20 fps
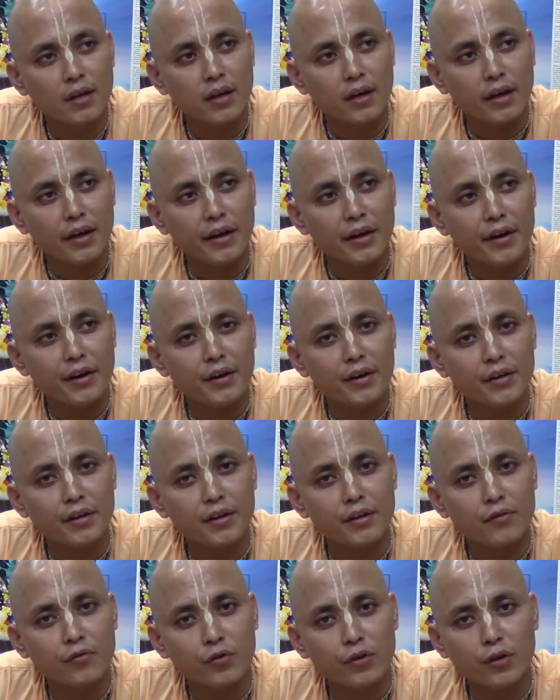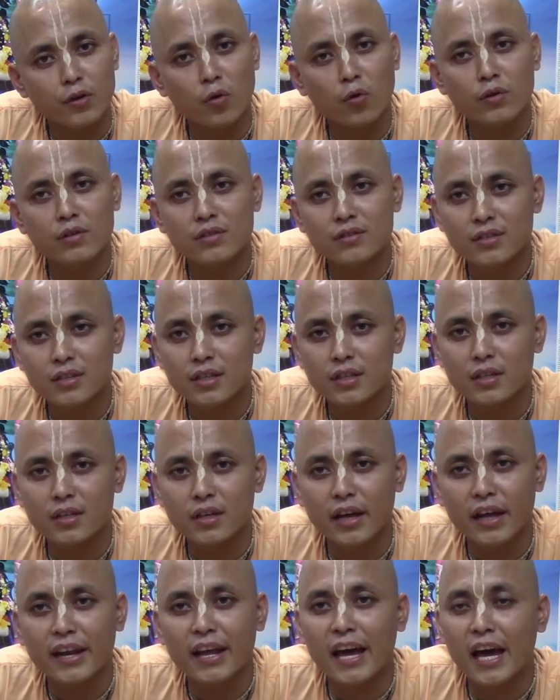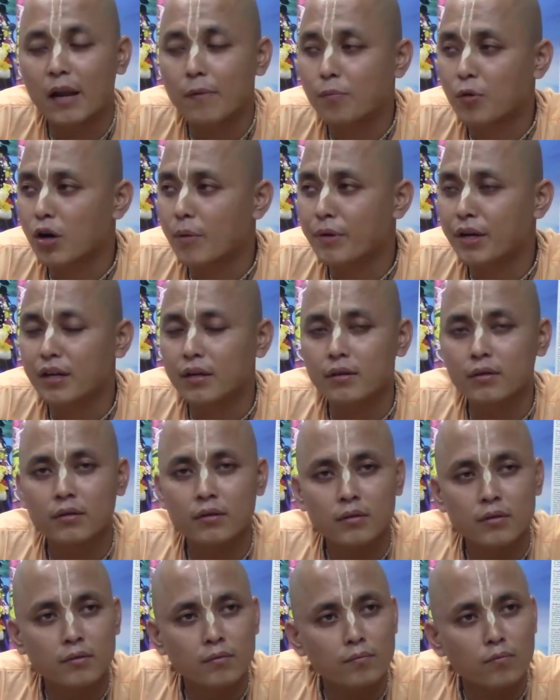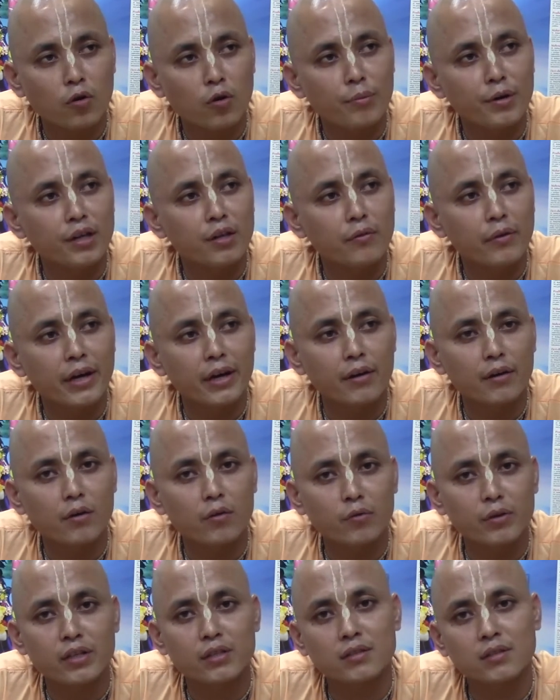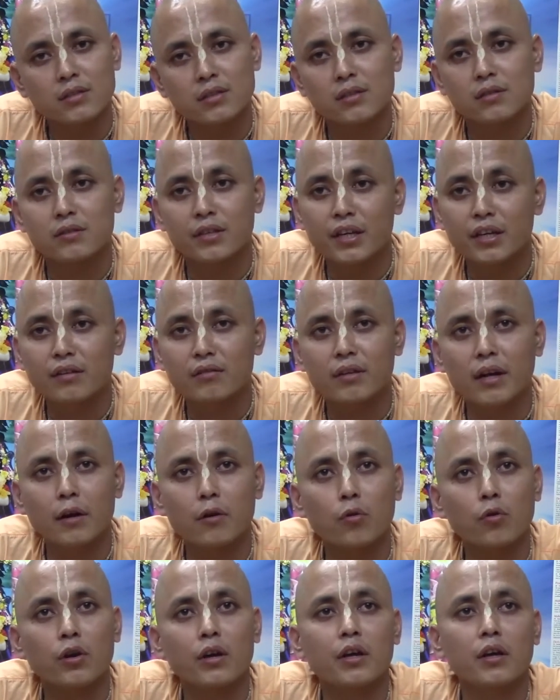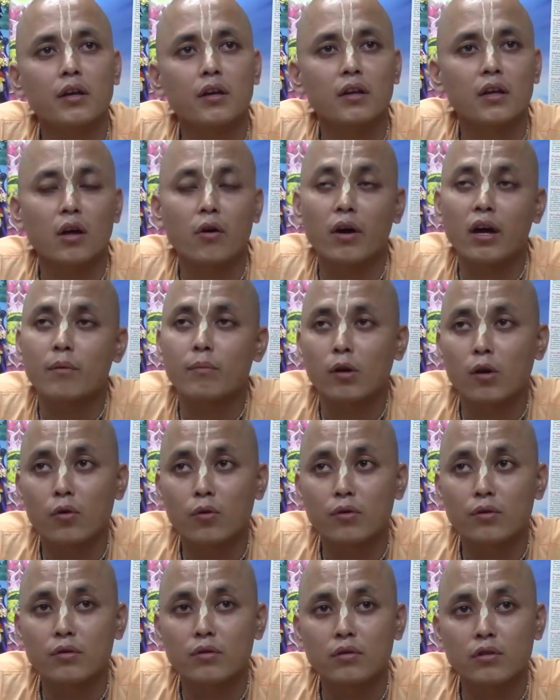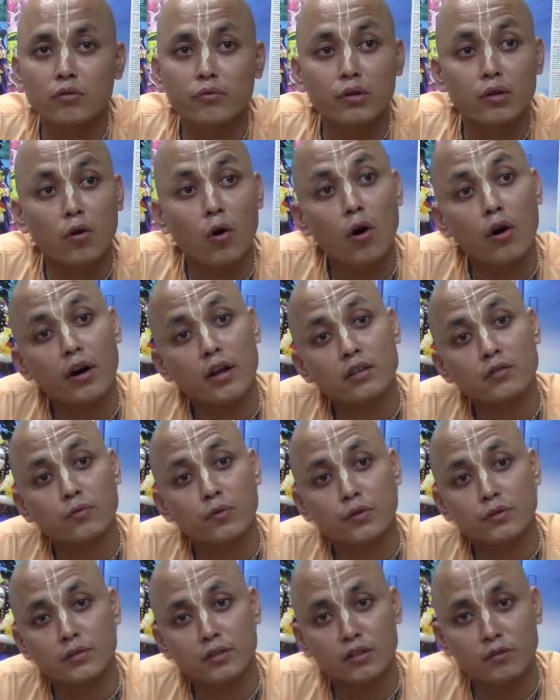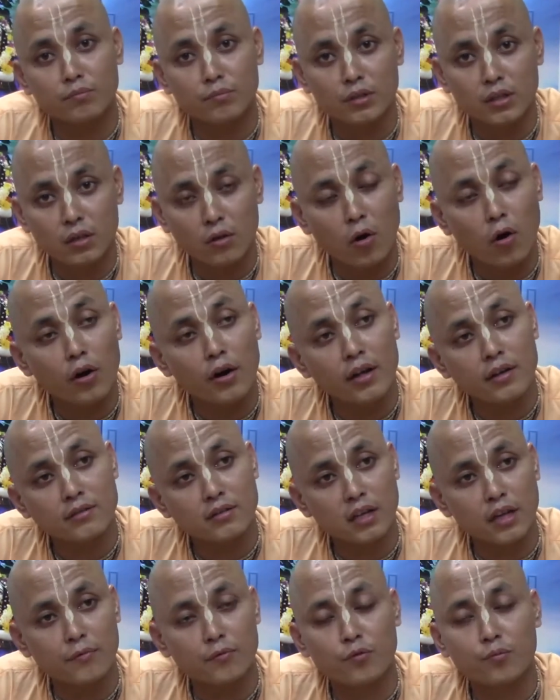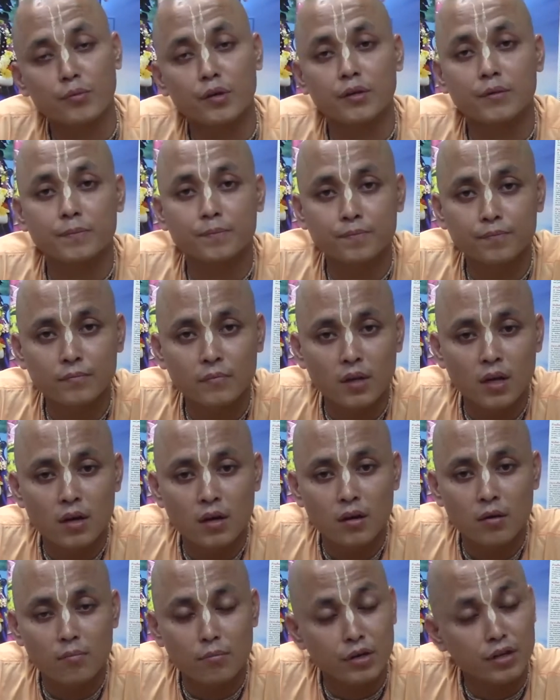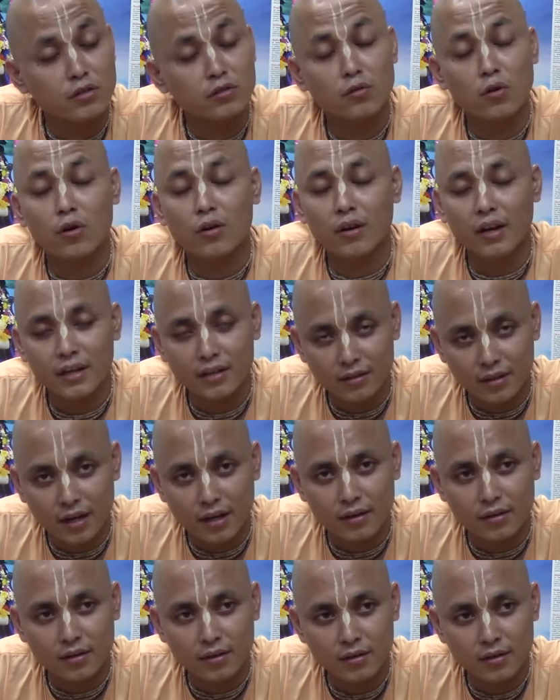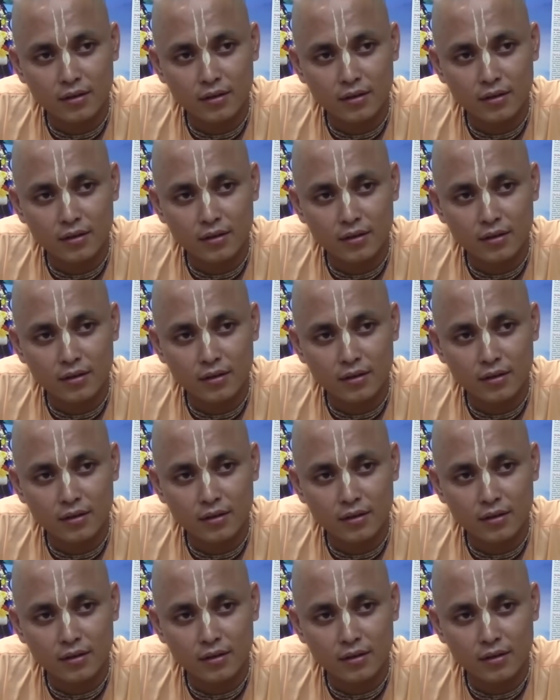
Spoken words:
and if we don't see any help coming from anywhere, we think that, okay, now I am alone. Even God has forsaken me. God has left me. But it's not like that.